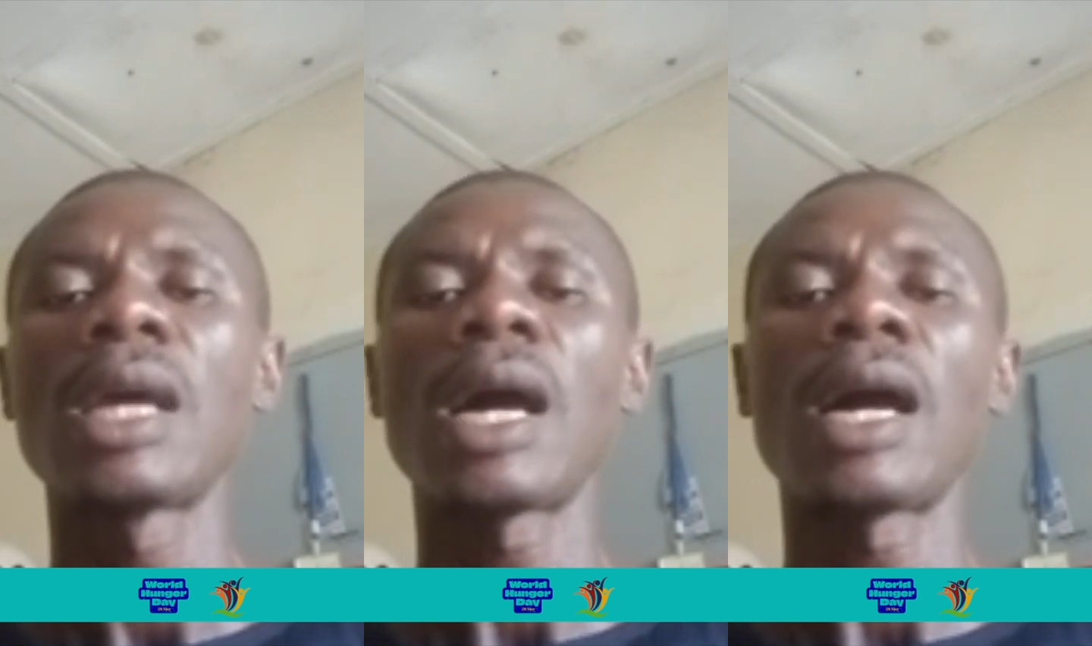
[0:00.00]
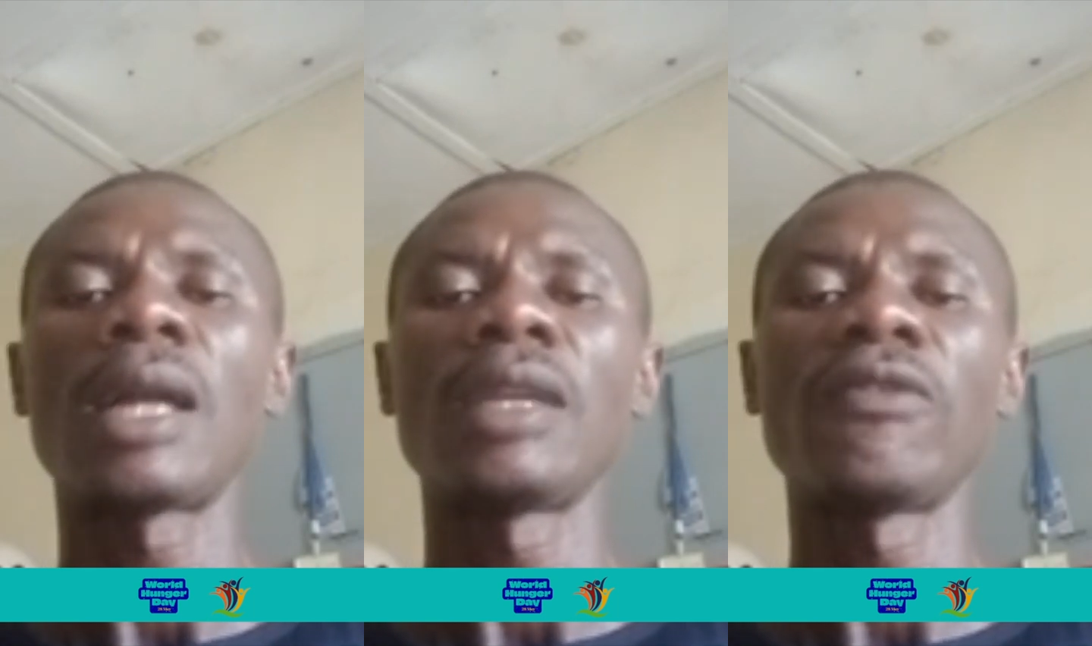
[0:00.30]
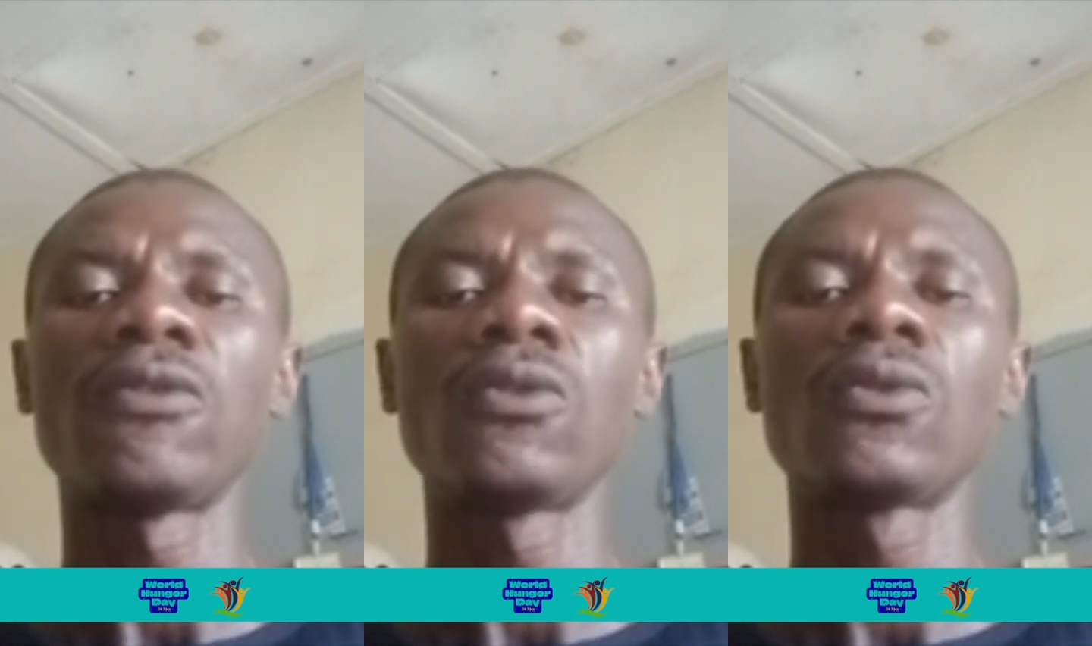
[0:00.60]
the
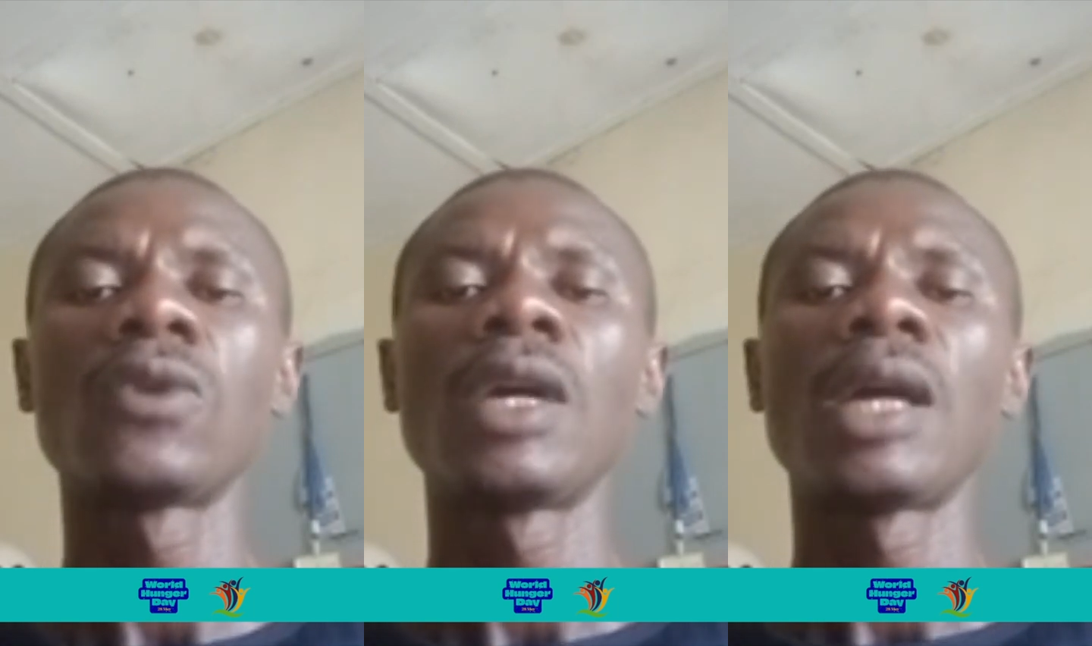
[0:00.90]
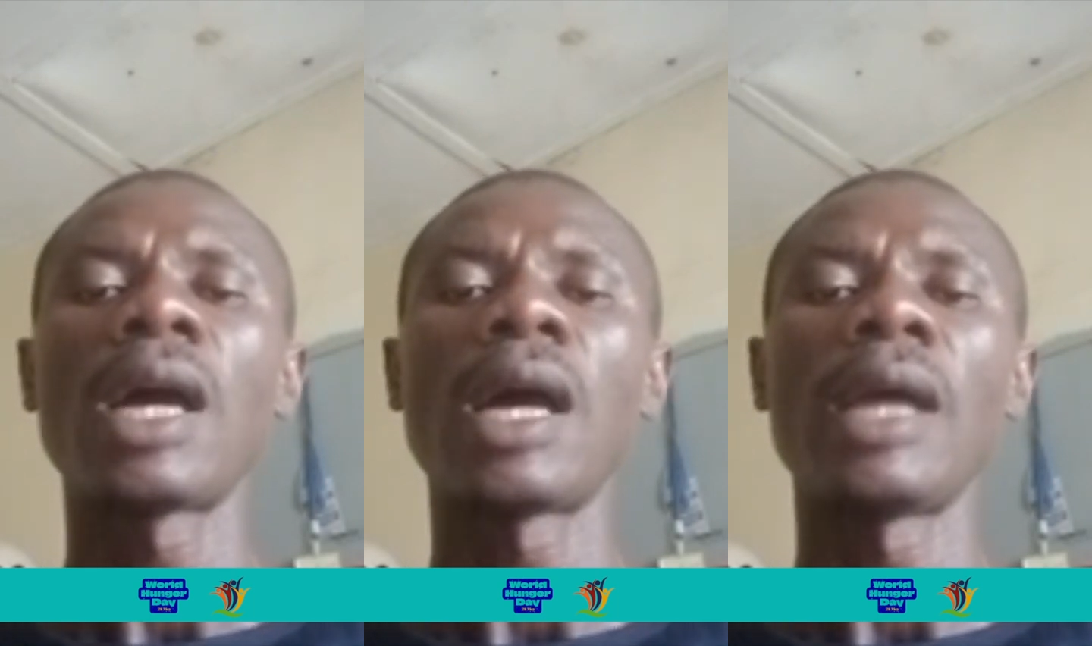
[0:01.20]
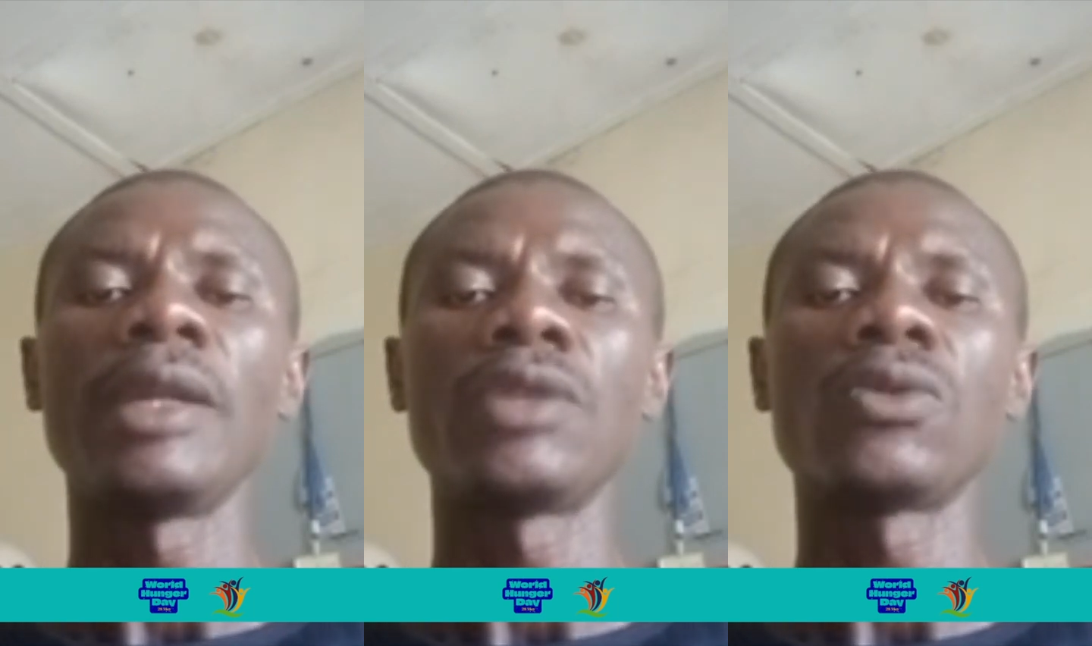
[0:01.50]
food
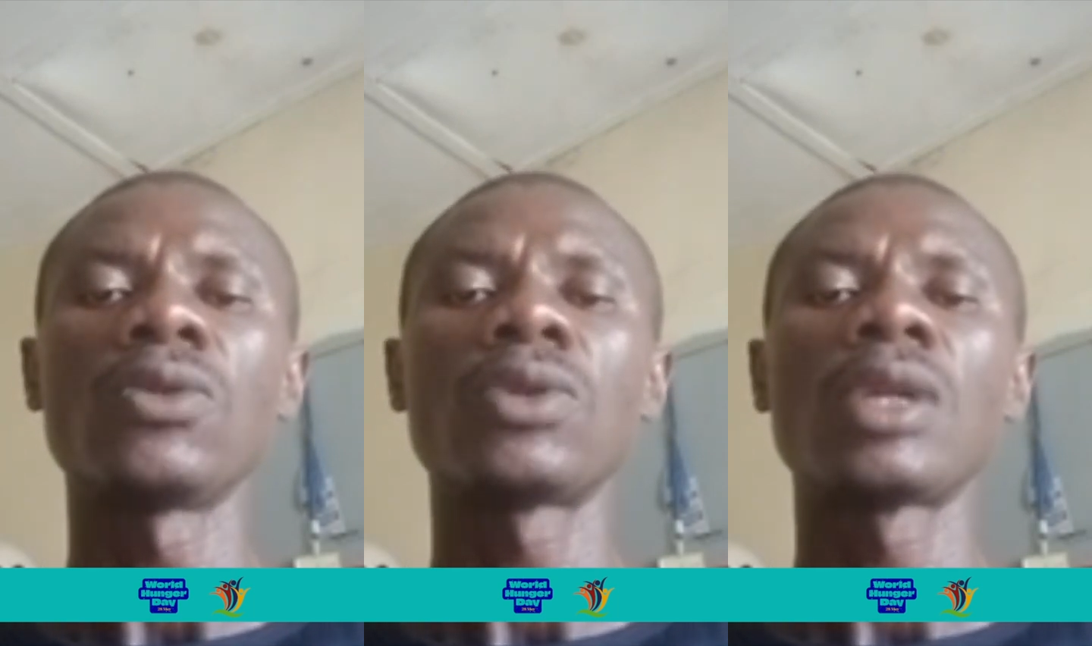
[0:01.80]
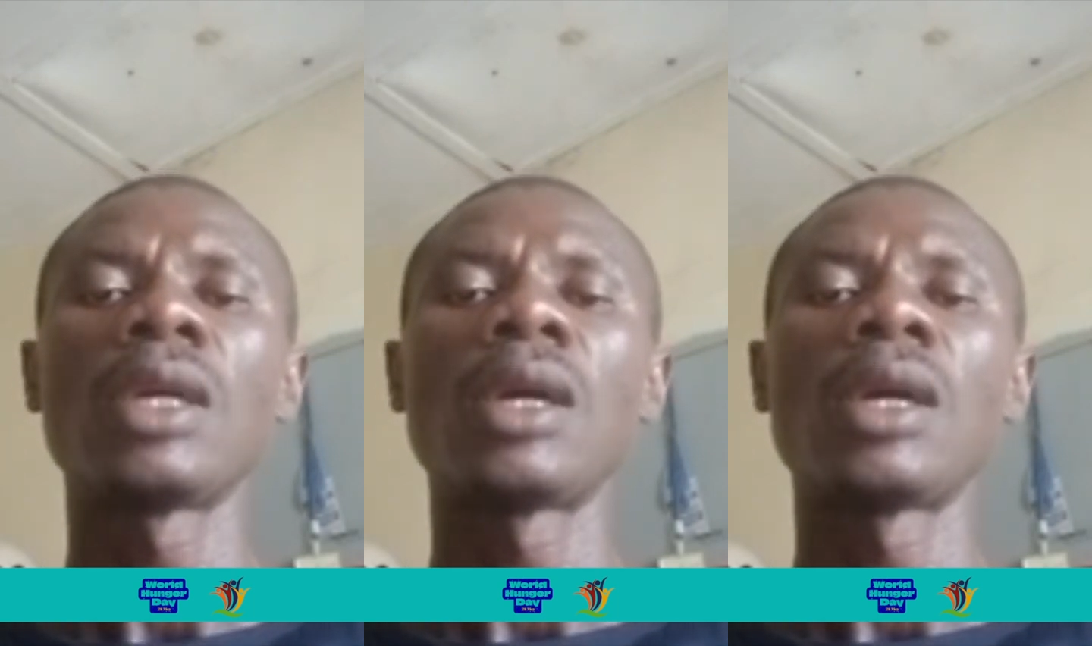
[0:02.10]
issues.